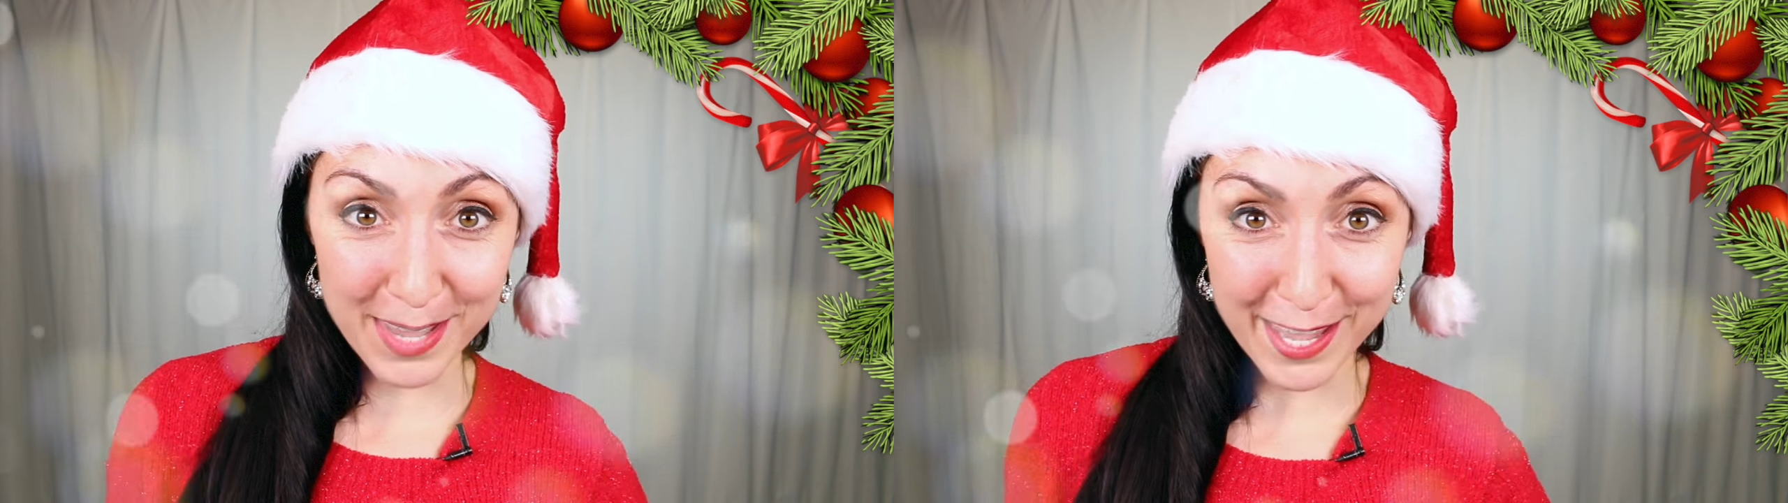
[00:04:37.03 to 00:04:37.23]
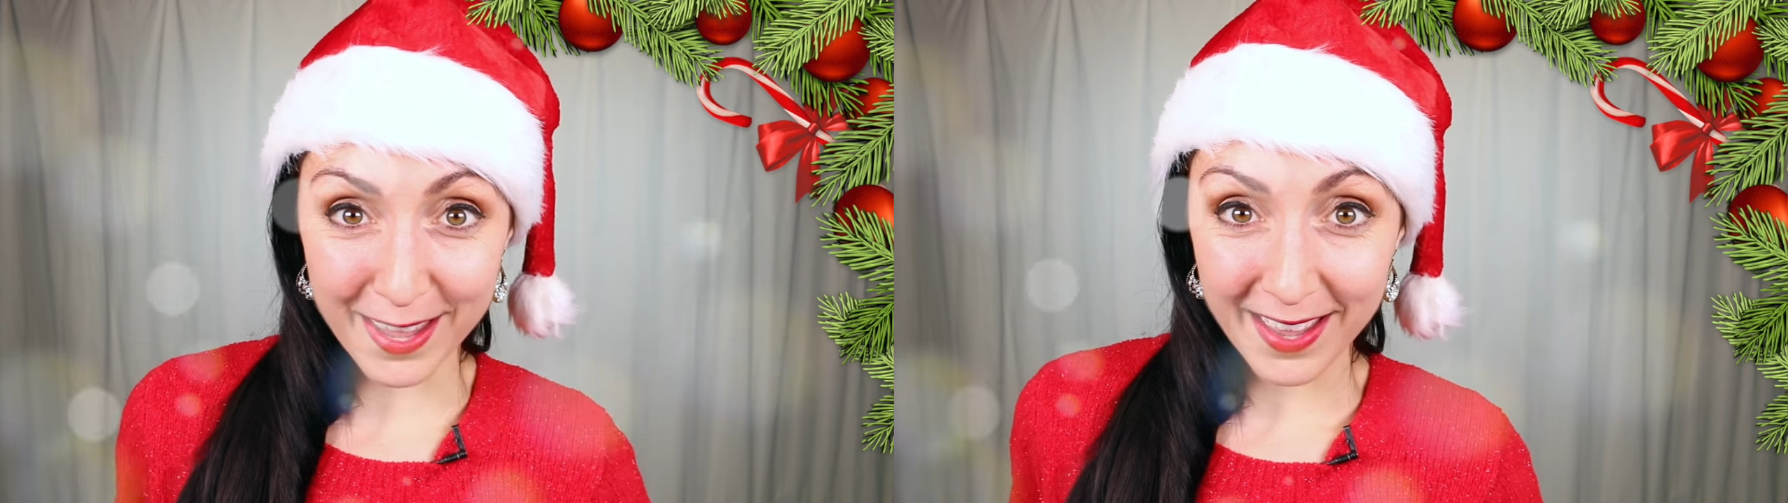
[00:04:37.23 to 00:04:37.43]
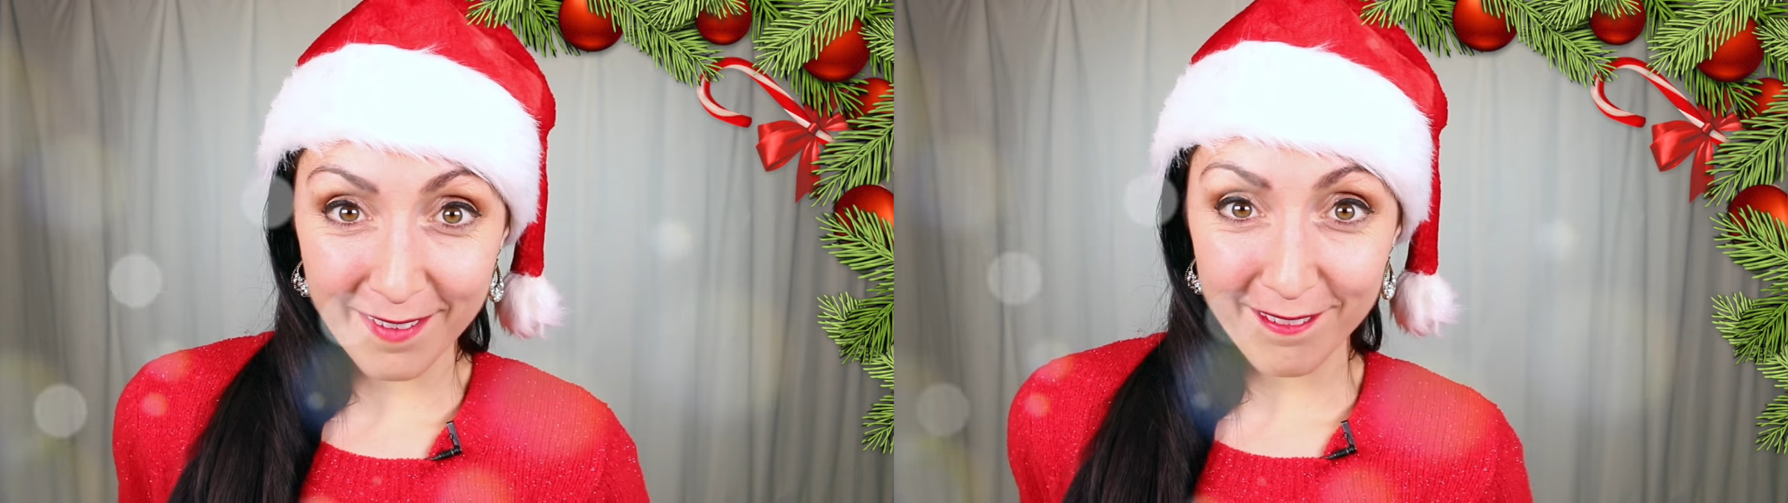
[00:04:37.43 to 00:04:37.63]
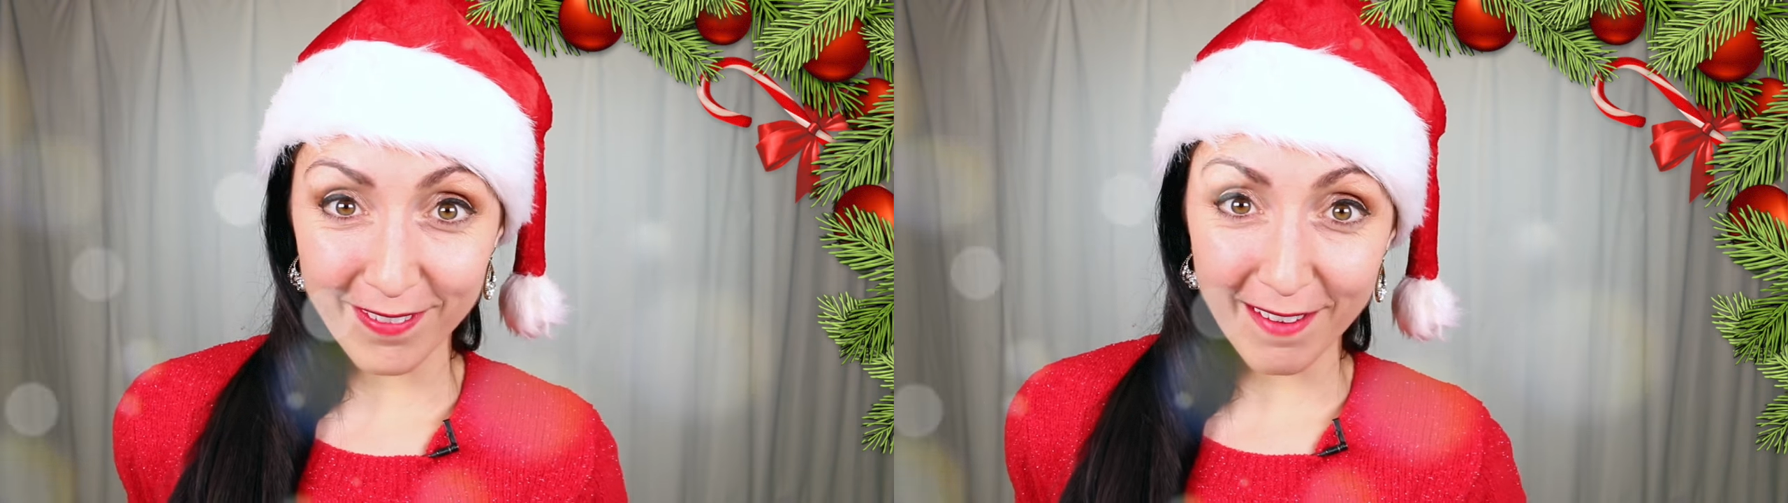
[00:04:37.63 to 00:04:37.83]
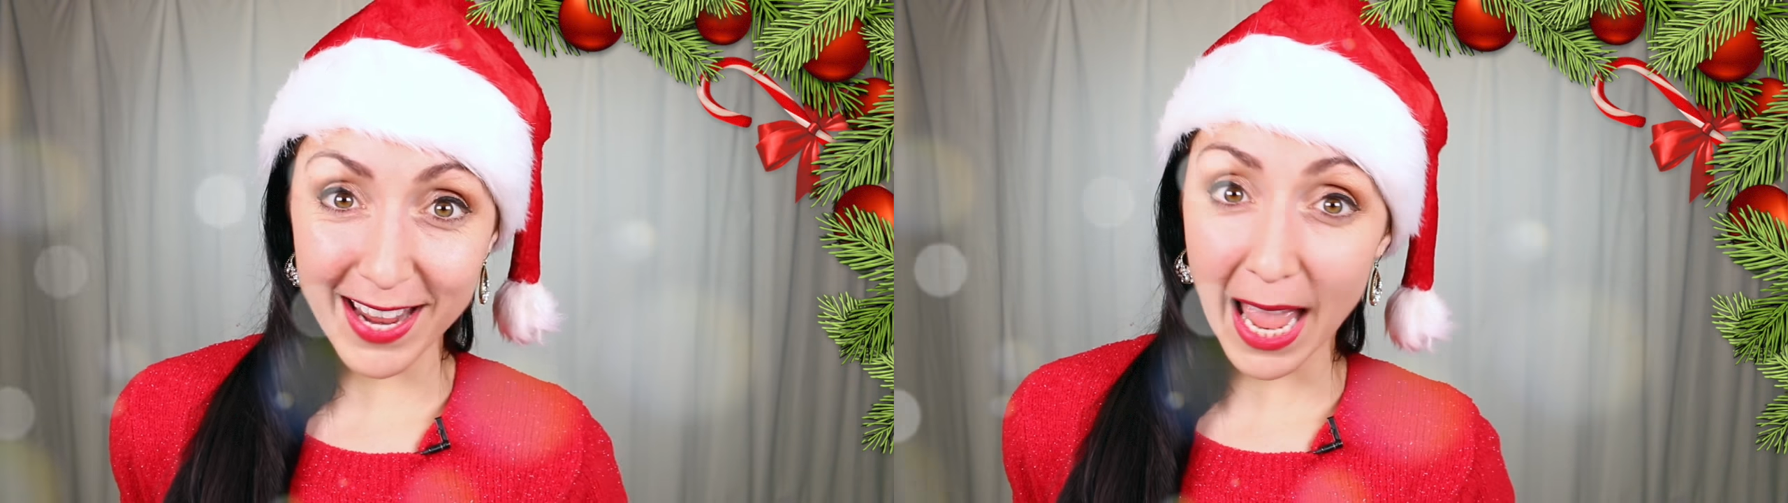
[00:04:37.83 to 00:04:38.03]
me
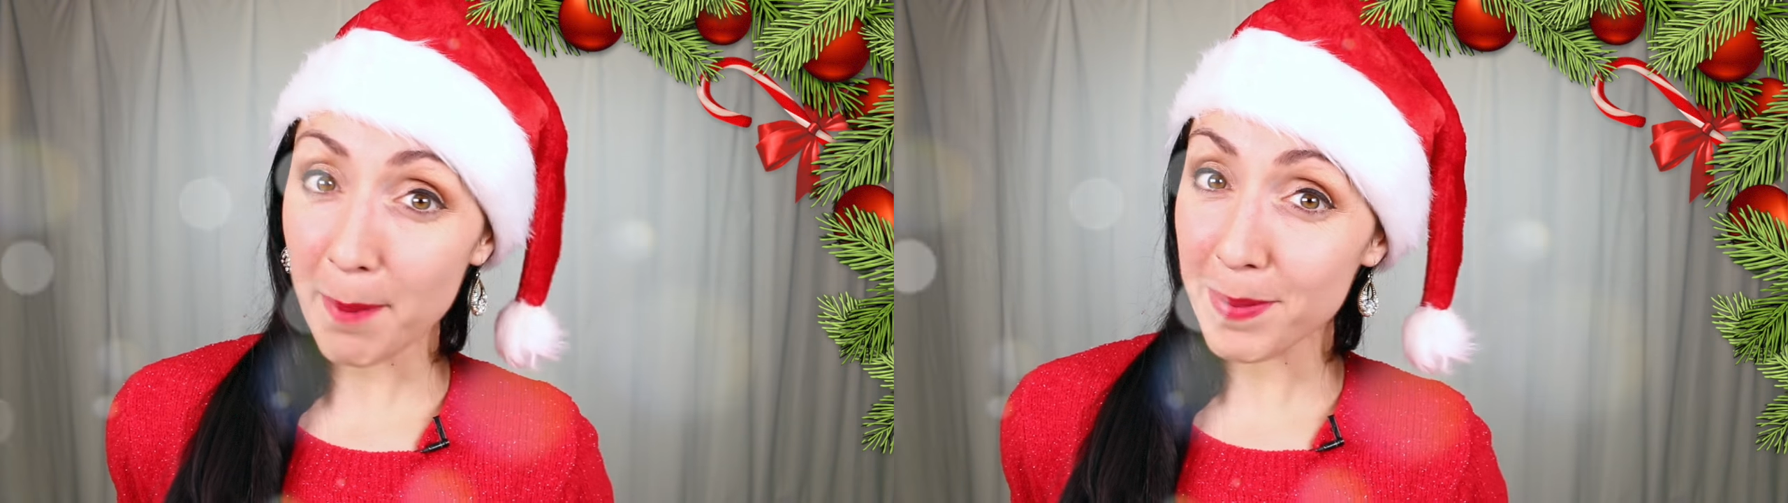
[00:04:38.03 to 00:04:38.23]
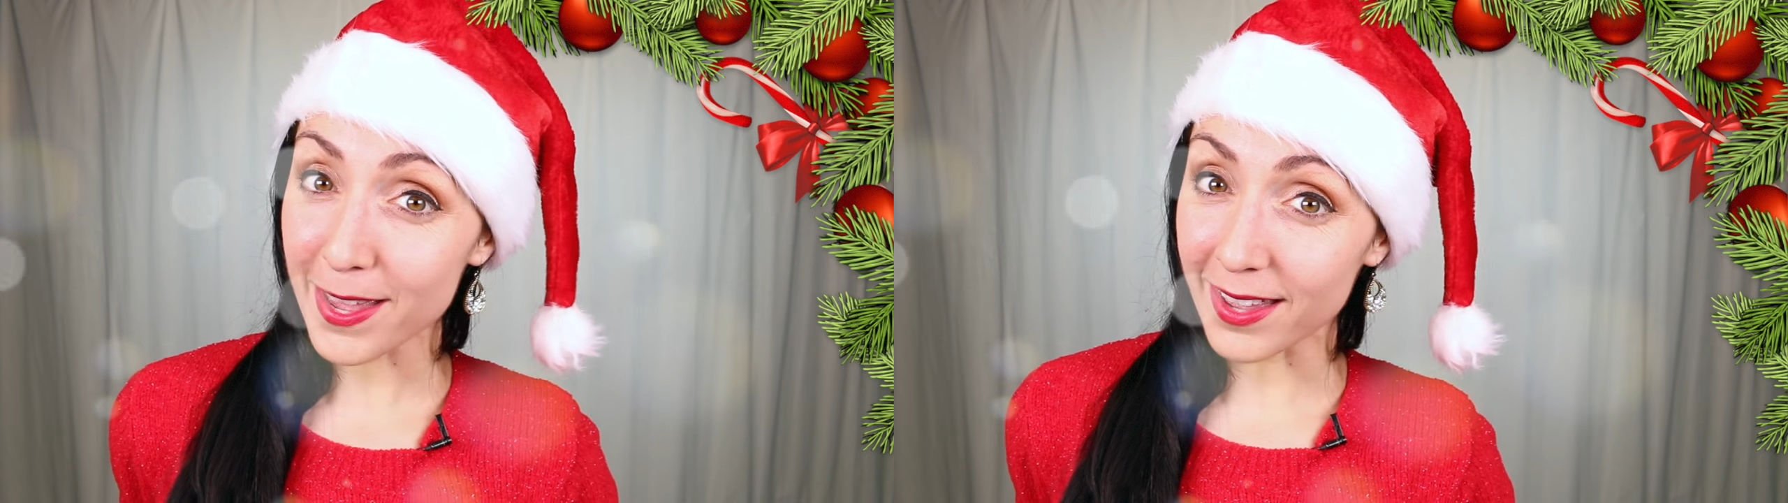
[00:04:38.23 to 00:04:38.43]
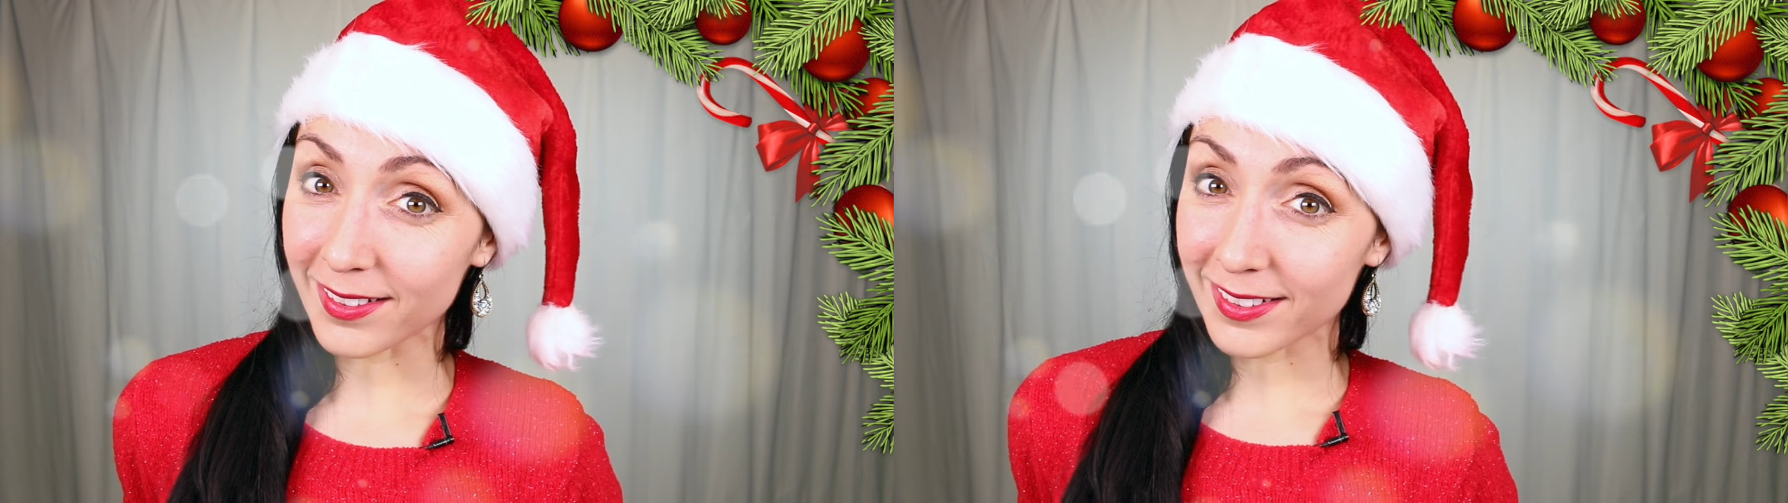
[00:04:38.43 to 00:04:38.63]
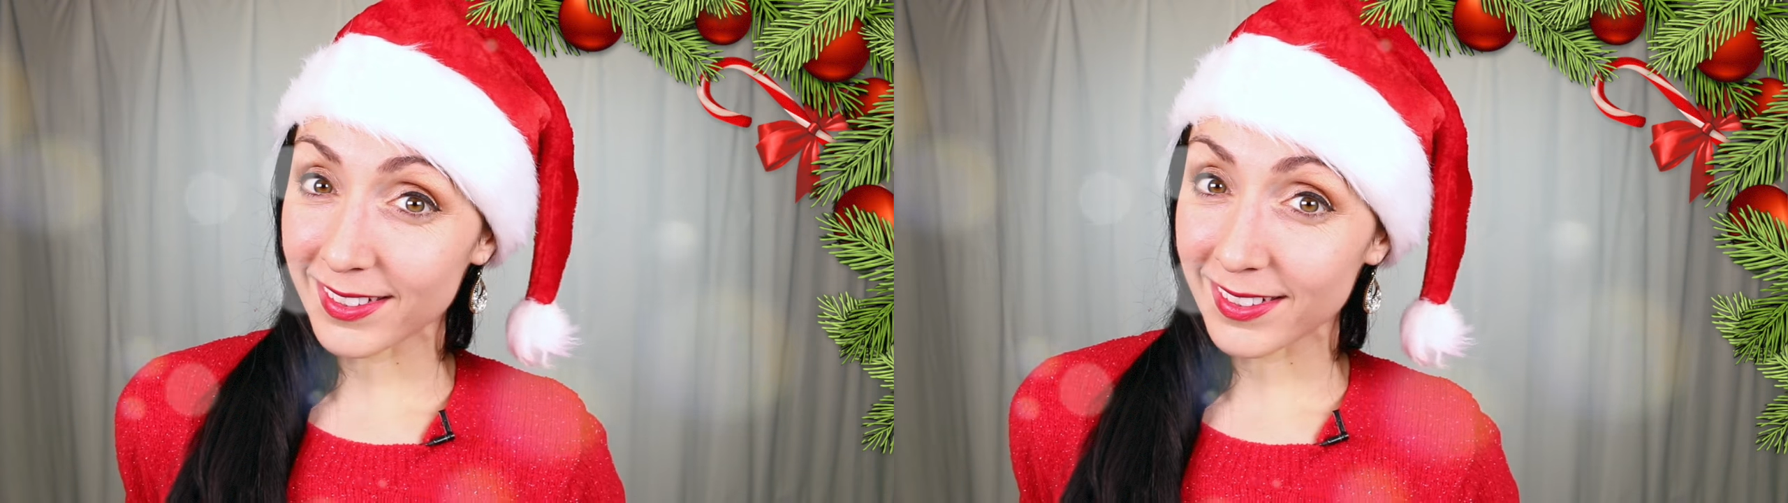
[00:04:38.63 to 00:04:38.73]
very happy.